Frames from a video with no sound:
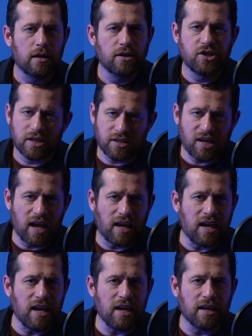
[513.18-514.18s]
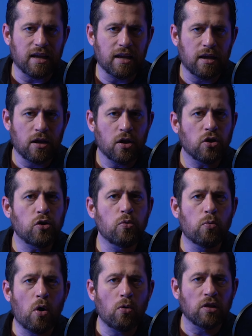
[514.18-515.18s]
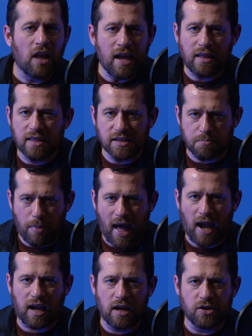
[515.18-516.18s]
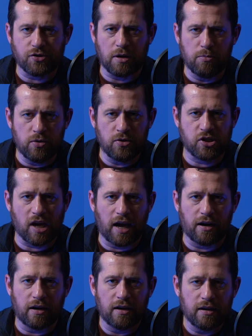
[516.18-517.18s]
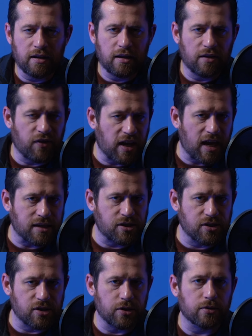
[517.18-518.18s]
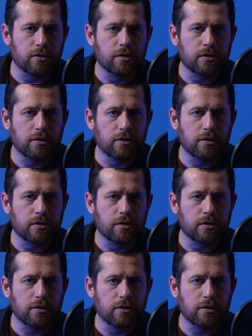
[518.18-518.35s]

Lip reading: Just take heed. You won't like this backcountry moonshiner if he catches you.